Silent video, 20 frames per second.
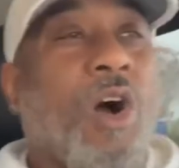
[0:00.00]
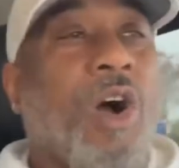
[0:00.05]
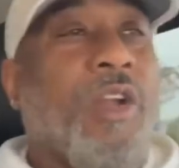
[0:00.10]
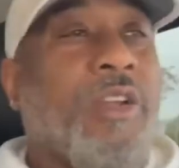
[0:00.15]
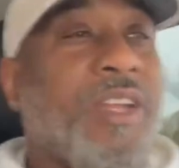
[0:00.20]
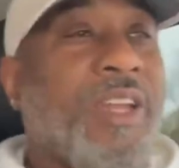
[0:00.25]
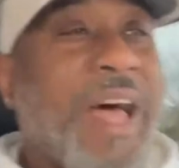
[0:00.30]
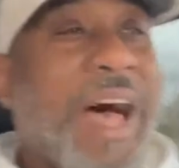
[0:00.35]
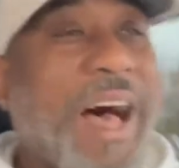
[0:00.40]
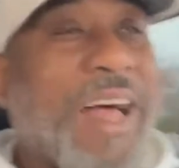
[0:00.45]

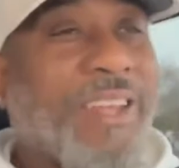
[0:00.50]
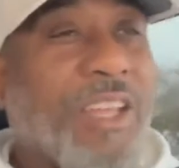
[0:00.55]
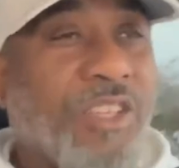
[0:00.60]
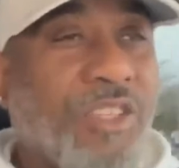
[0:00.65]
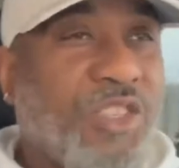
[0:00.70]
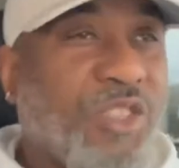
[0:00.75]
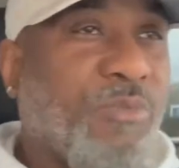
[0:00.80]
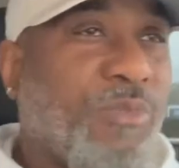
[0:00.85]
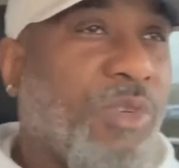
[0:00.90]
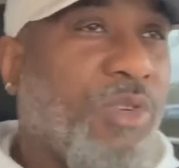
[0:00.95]

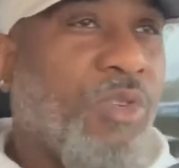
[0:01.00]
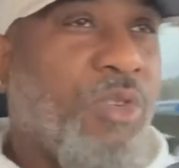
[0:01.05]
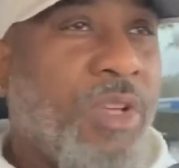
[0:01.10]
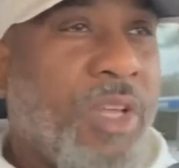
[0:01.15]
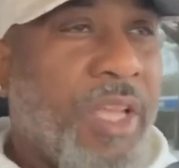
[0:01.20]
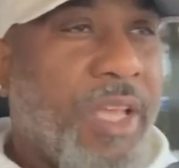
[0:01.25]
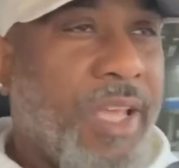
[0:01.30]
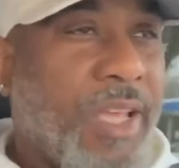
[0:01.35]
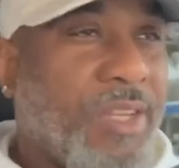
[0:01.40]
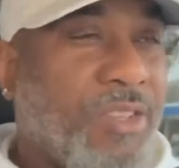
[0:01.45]
knowledgeable
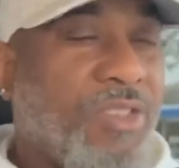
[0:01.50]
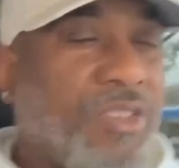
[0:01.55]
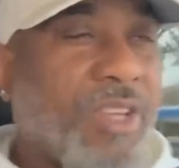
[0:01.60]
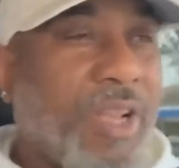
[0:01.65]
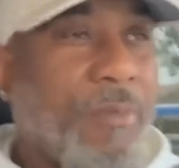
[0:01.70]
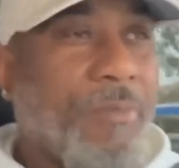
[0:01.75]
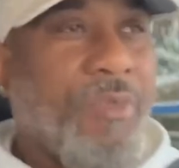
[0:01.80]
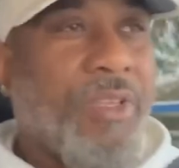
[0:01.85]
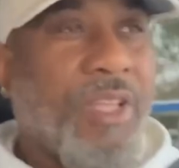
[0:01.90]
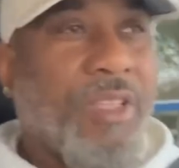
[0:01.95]
in
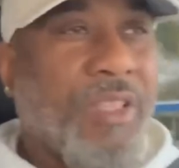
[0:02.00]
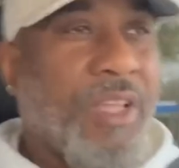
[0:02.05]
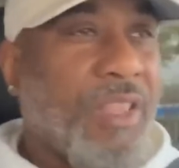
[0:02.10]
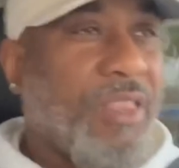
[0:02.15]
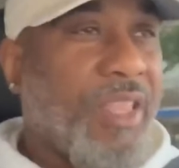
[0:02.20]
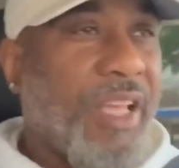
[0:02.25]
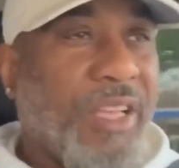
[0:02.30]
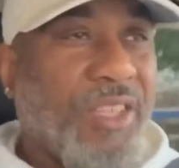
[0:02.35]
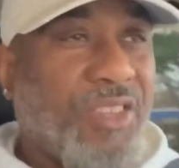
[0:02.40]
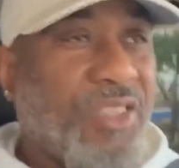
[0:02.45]
something that
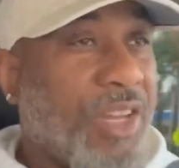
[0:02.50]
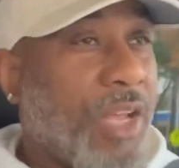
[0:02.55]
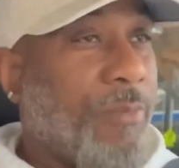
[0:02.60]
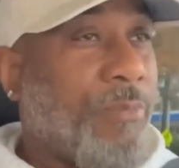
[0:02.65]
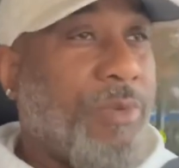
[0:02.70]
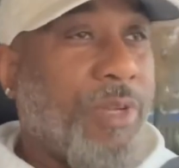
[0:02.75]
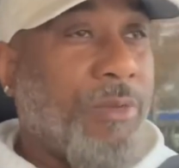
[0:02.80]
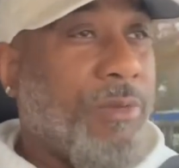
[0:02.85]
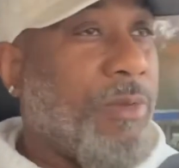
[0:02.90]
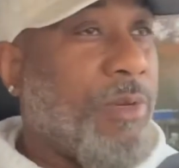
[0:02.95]
they
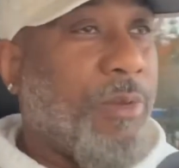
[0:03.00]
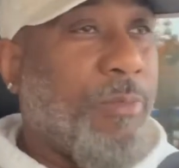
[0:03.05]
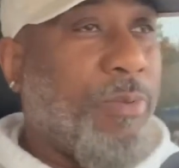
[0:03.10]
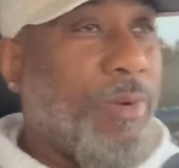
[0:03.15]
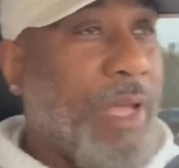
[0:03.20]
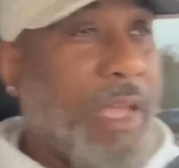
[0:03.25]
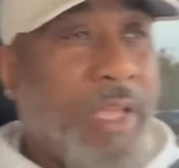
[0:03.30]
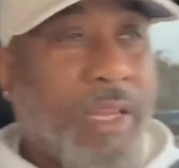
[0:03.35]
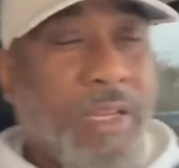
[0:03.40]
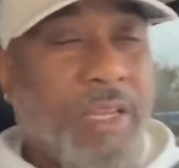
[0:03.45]
stepped up to the
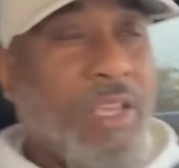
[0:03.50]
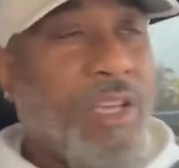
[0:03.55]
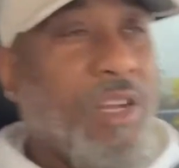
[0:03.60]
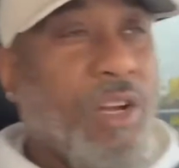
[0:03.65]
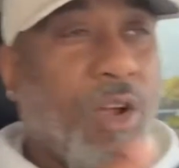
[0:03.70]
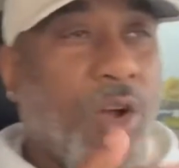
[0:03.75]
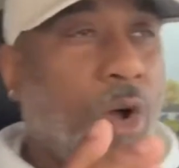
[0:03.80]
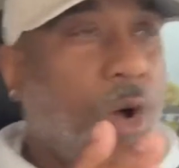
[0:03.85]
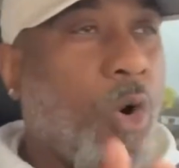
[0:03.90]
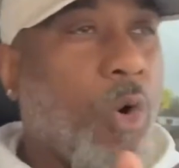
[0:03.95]
plate and hit
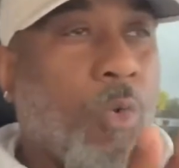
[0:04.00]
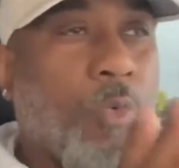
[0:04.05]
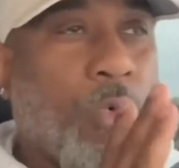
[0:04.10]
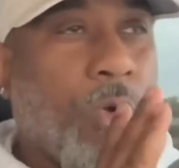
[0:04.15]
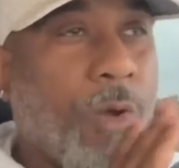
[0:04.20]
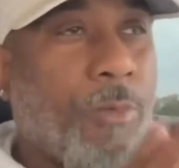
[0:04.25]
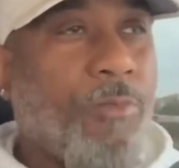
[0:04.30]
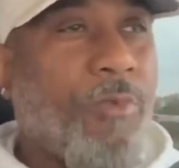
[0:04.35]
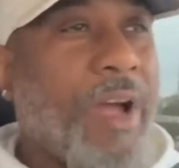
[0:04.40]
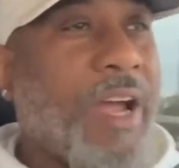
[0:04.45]
a home
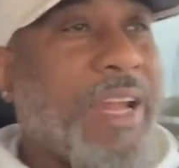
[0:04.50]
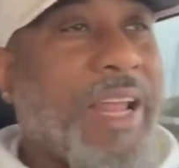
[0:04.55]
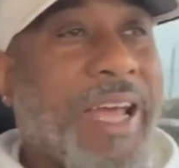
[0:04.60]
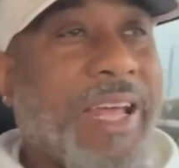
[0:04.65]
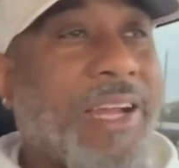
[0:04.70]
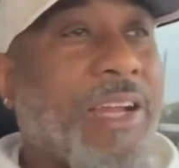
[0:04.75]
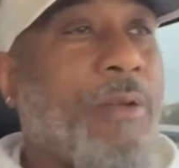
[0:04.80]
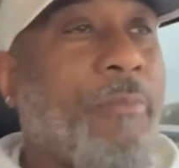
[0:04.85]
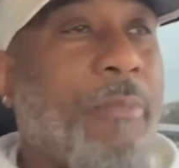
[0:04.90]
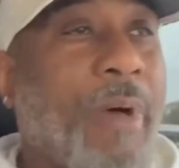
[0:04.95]
run right out
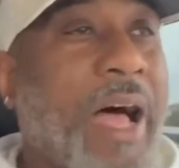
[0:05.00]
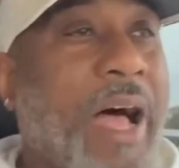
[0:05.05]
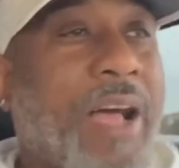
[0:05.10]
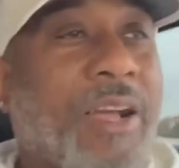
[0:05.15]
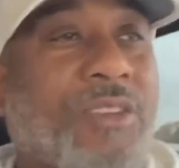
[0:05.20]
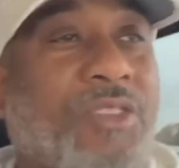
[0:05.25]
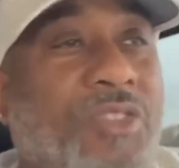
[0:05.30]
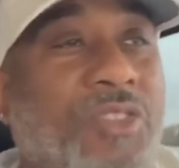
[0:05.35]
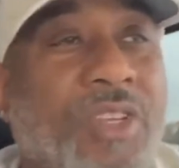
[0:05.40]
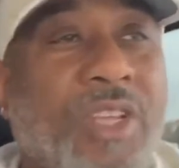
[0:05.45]
of the
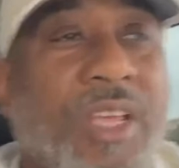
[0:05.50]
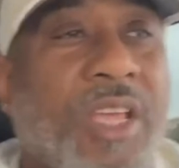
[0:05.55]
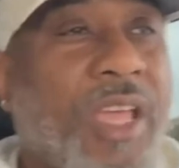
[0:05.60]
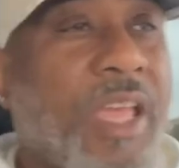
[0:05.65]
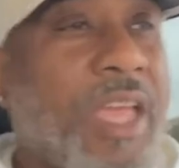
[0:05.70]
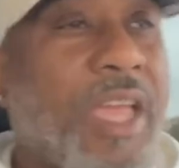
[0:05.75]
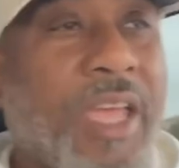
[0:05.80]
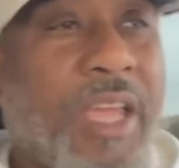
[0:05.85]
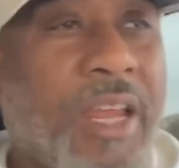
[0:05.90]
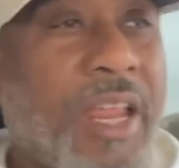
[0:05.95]
box
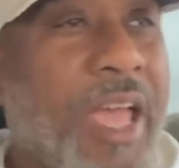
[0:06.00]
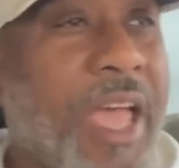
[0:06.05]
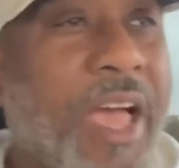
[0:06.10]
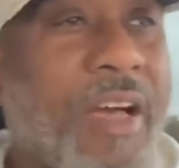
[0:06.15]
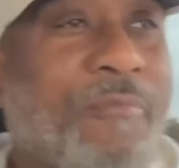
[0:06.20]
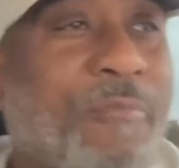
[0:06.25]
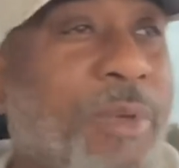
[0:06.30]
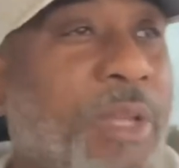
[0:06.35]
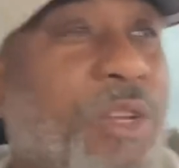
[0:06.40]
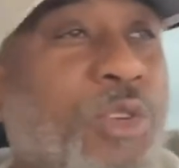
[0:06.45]
and
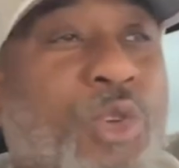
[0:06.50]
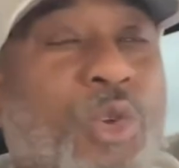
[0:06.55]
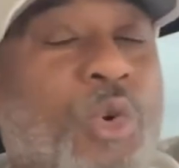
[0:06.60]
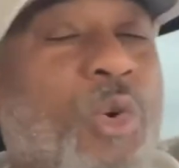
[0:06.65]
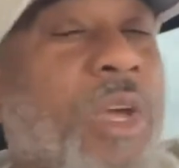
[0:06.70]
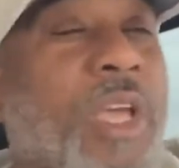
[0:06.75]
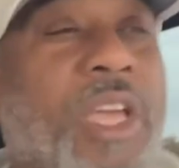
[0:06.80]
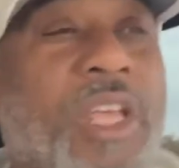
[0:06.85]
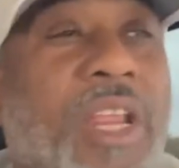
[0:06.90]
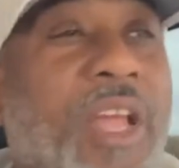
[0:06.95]
have been
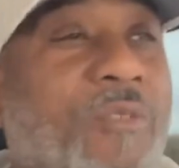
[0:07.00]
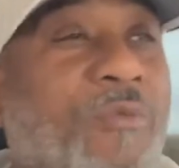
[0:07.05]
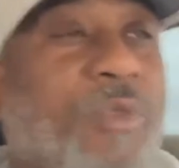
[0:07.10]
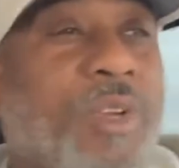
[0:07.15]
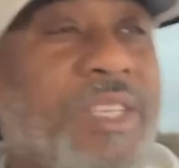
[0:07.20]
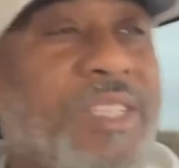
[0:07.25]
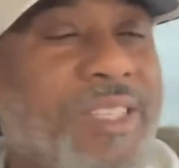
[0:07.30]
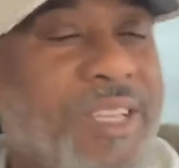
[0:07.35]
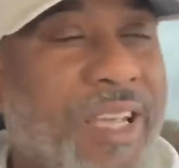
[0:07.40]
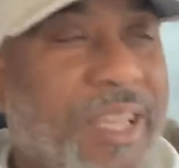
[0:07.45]
doing it ever
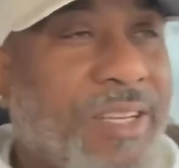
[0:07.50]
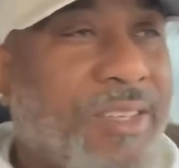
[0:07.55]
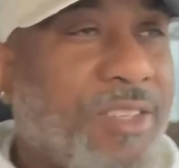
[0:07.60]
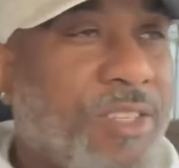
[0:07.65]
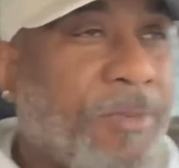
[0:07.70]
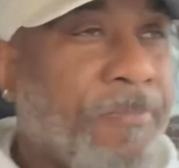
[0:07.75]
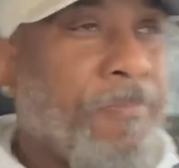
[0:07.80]
since.